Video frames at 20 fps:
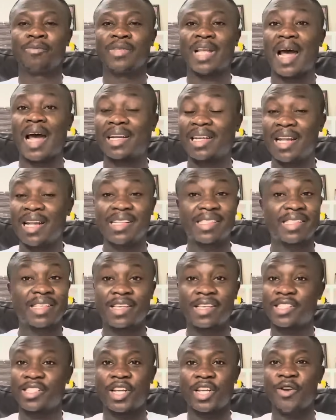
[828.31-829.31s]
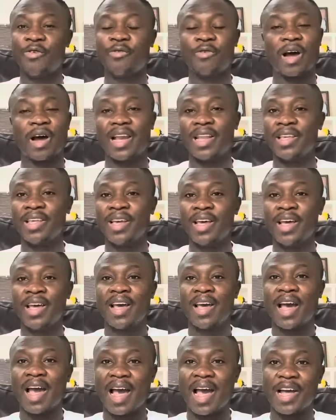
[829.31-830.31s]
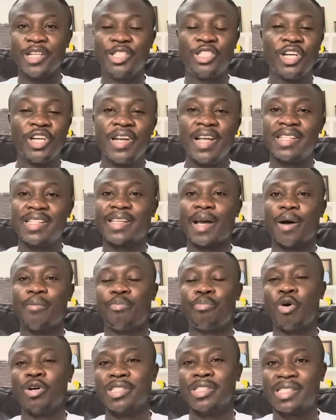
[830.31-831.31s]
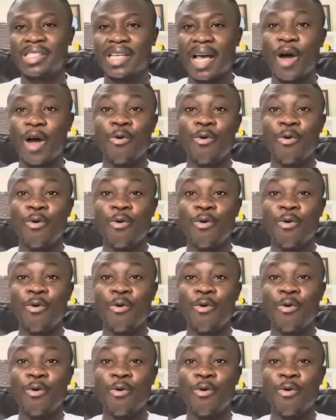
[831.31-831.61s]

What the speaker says: Athletics generally, Janet Amponsa,